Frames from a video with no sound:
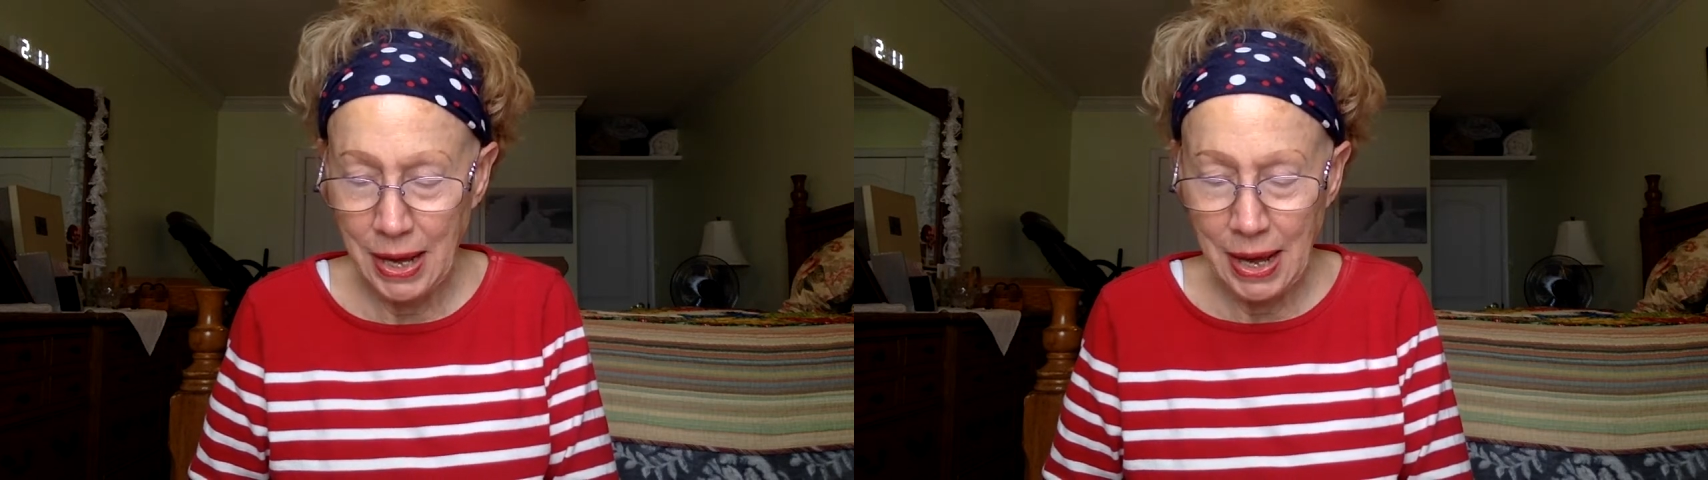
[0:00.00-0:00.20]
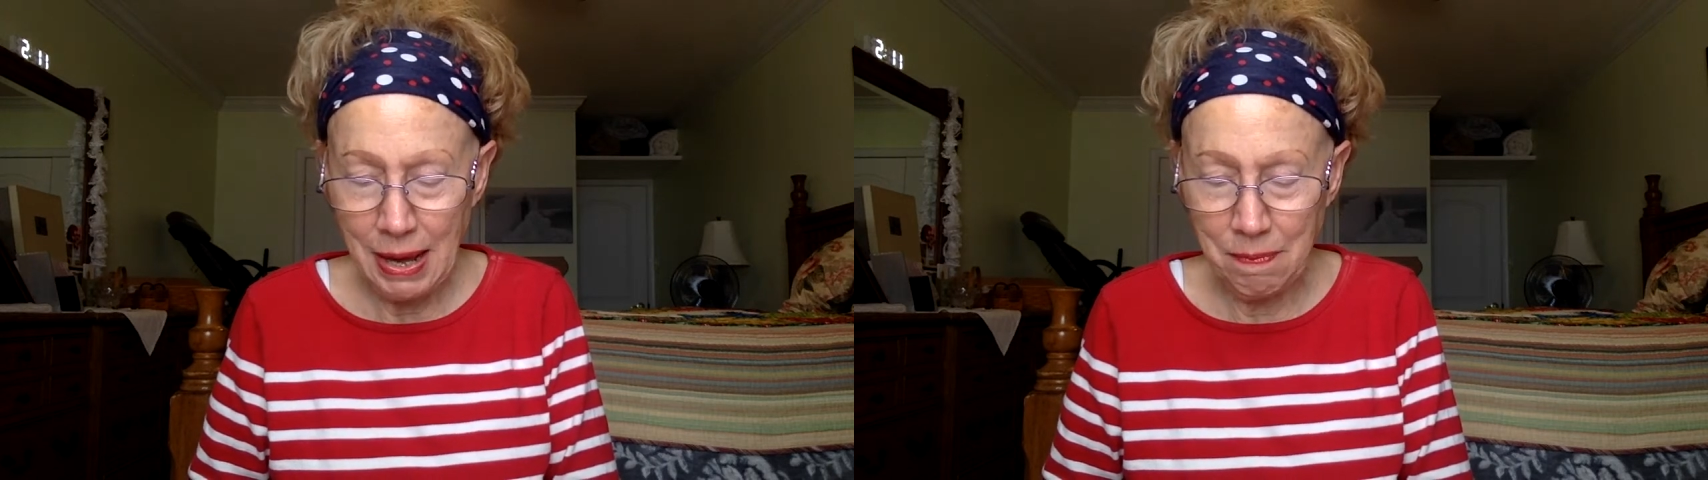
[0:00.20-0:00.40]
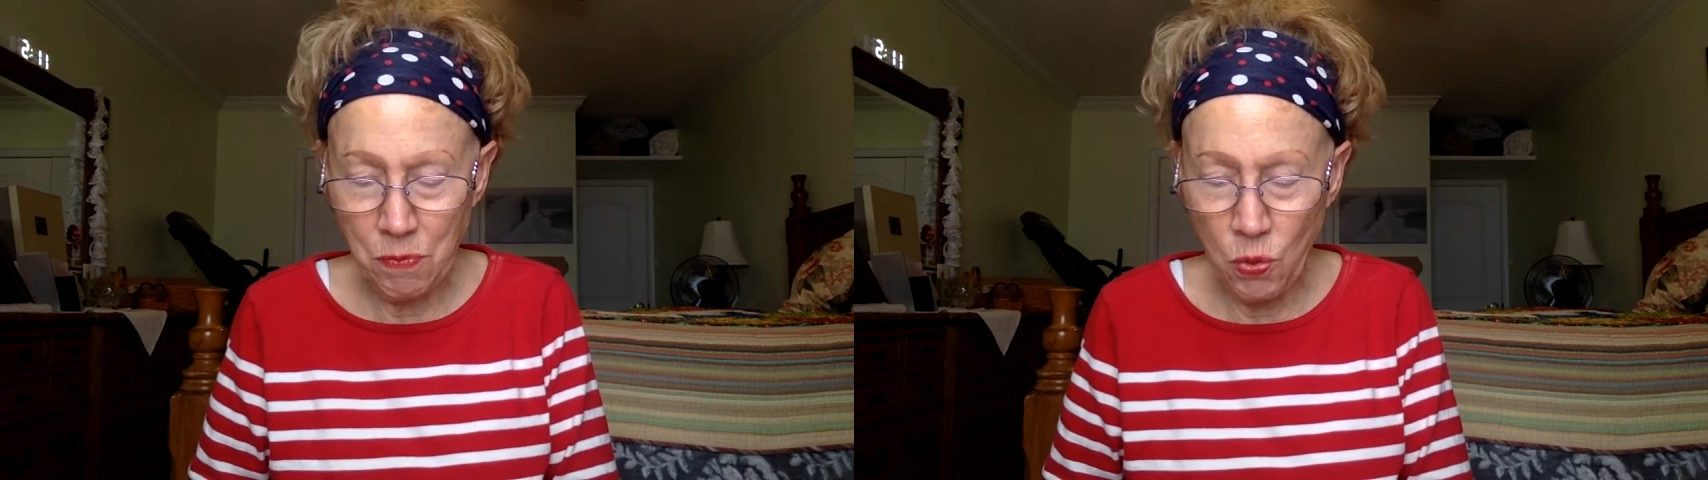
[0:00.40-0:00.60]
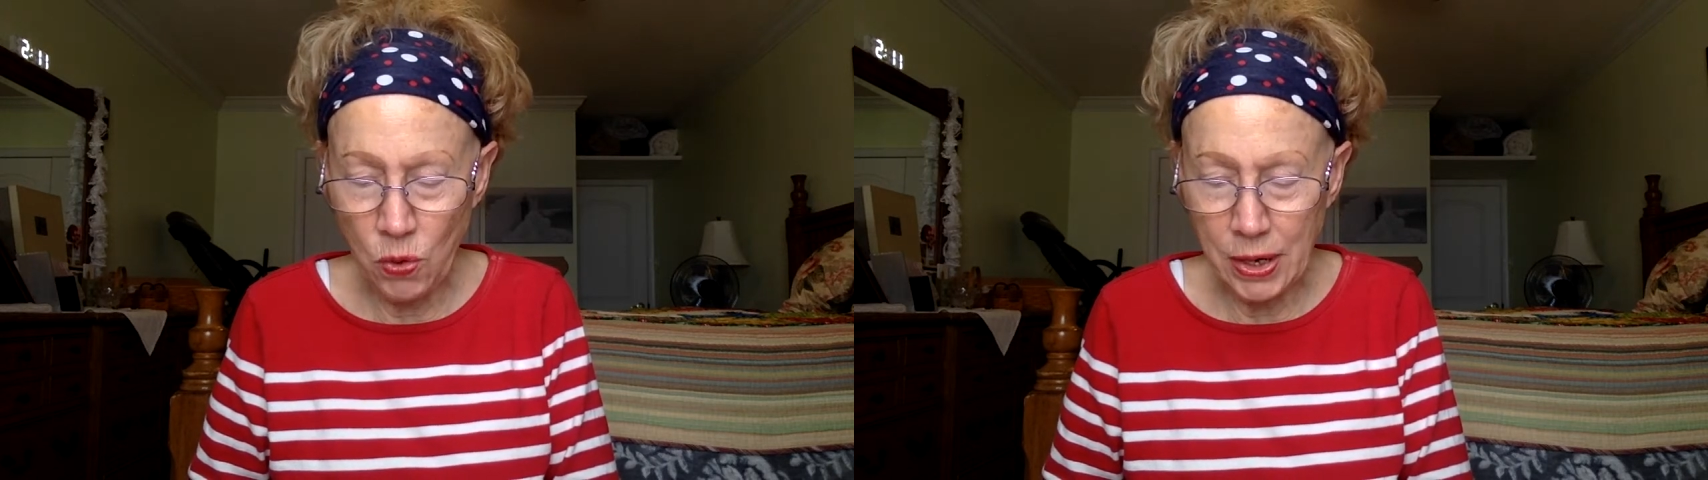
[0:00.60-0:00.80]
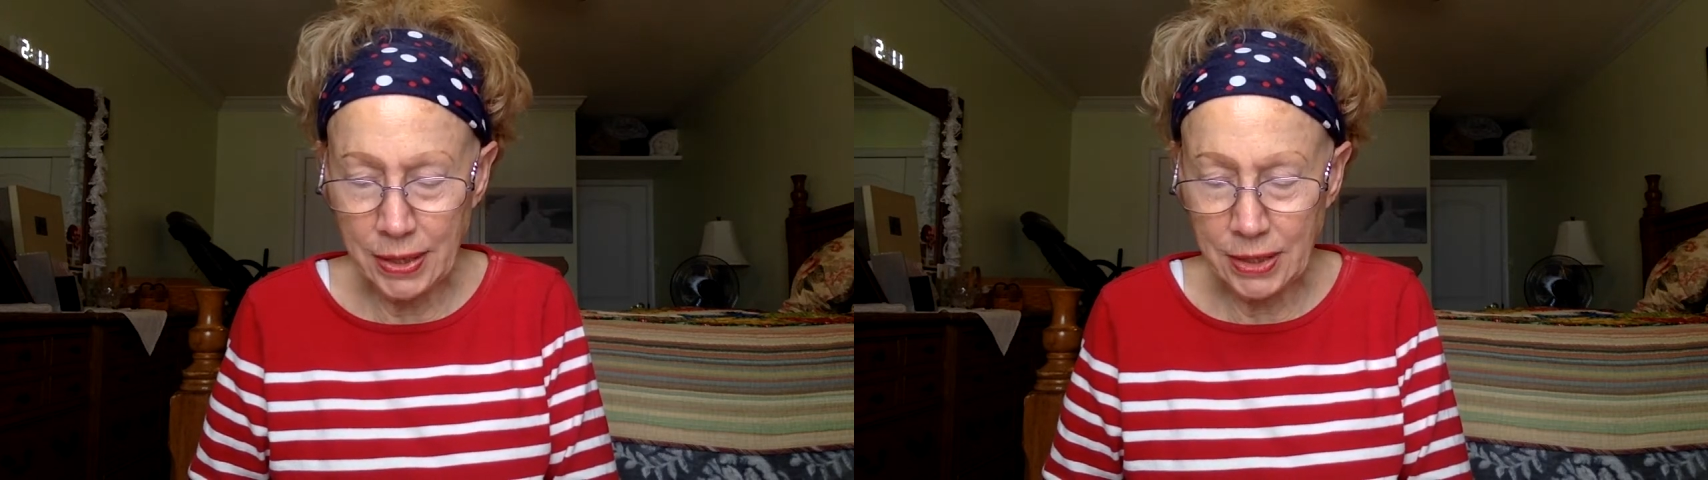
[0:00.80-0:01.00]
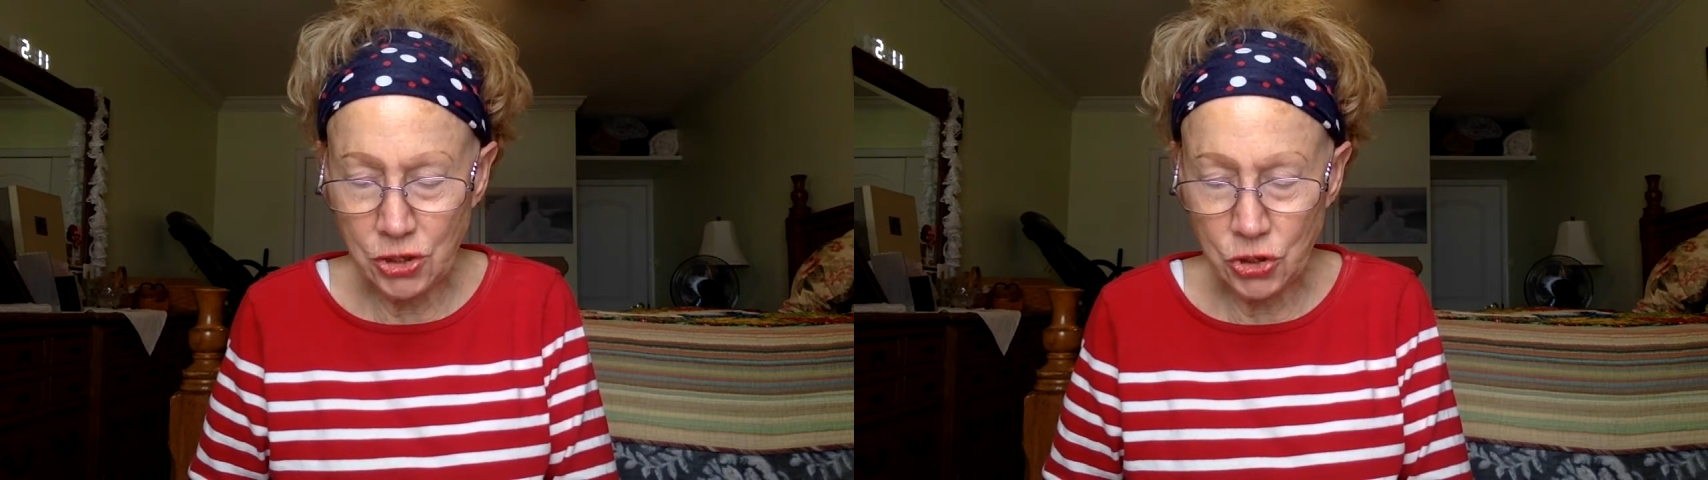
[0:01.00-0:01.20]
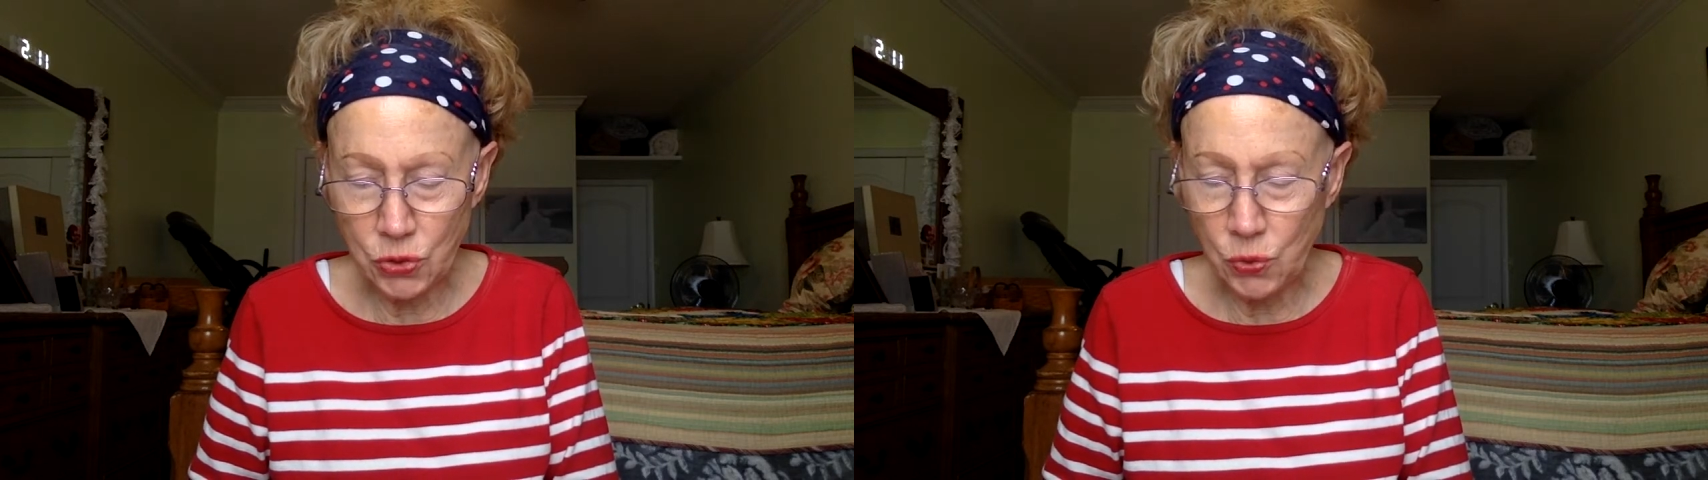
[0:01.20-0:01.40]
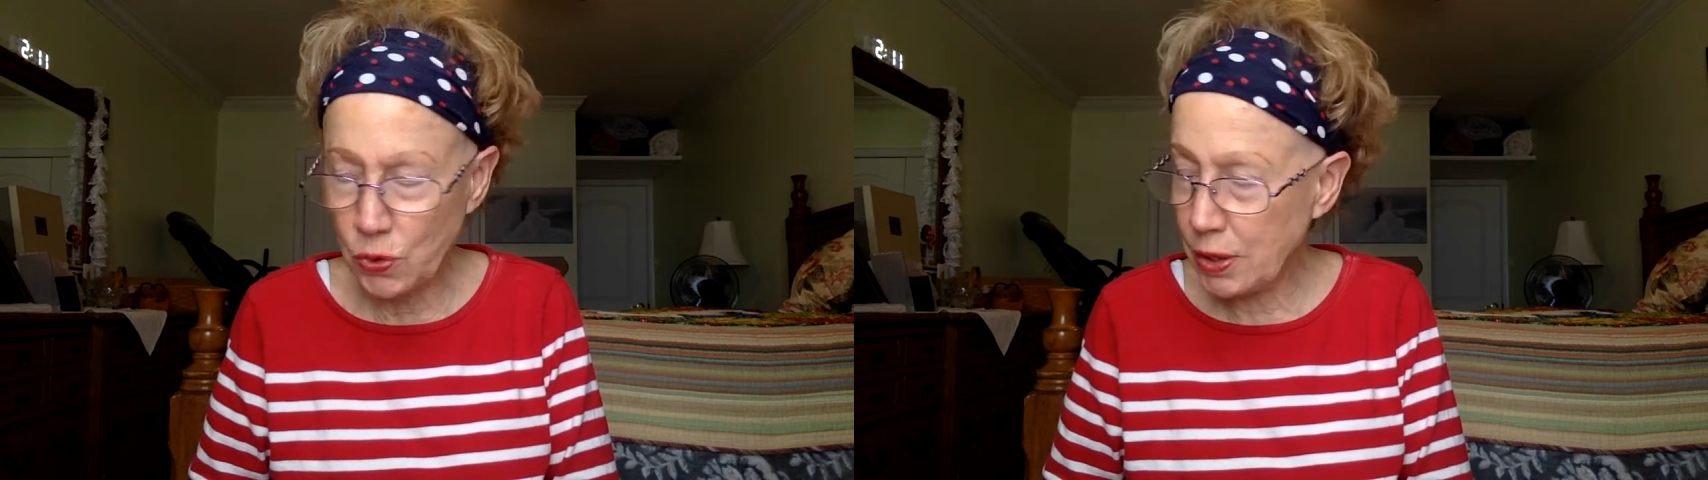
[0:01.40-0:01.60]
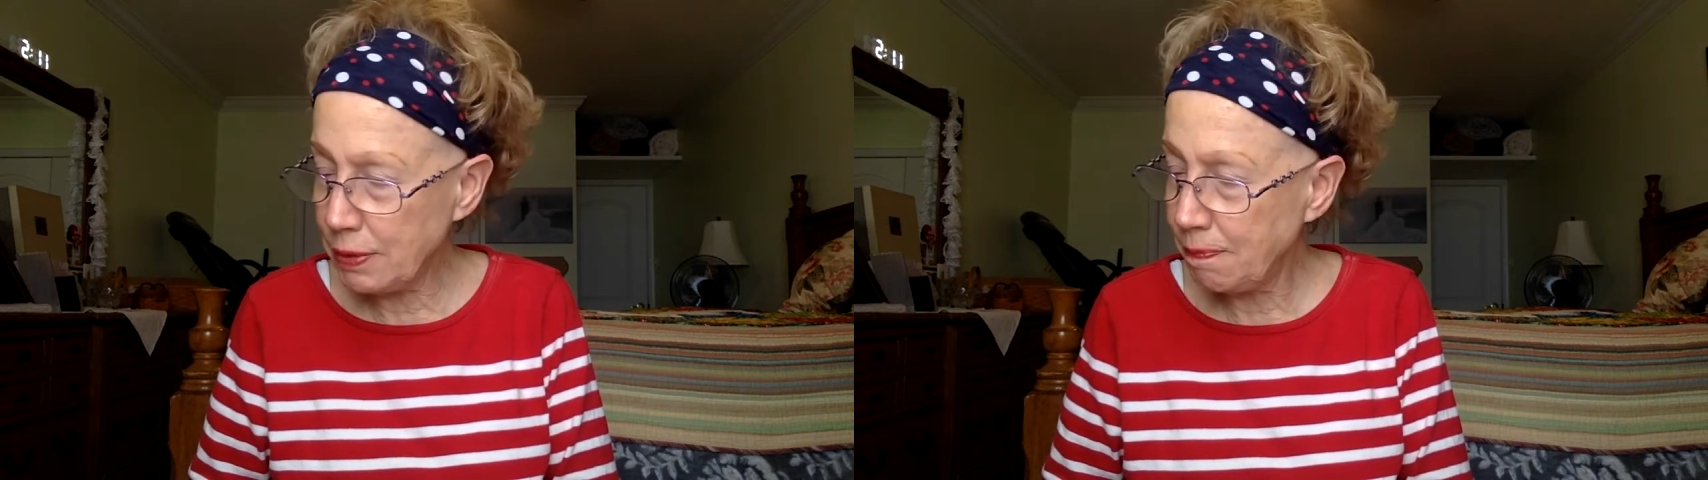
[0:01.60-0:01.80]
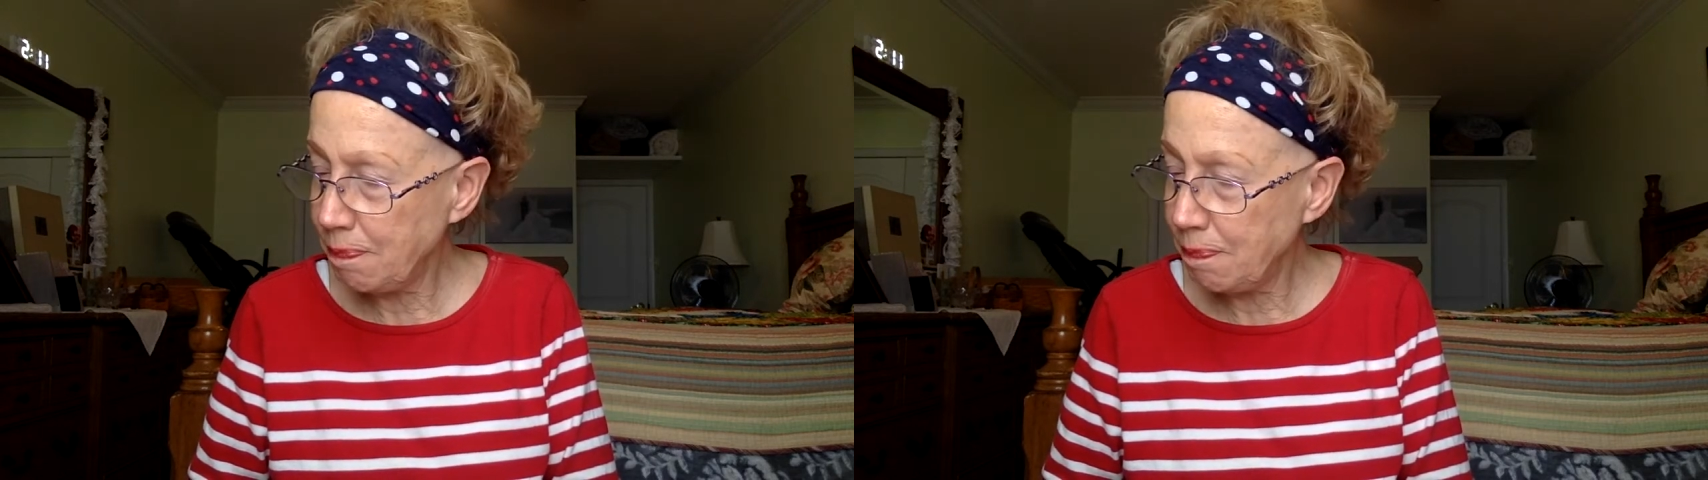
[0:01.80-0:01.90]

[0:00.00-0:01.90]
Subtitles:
And moored at the shore.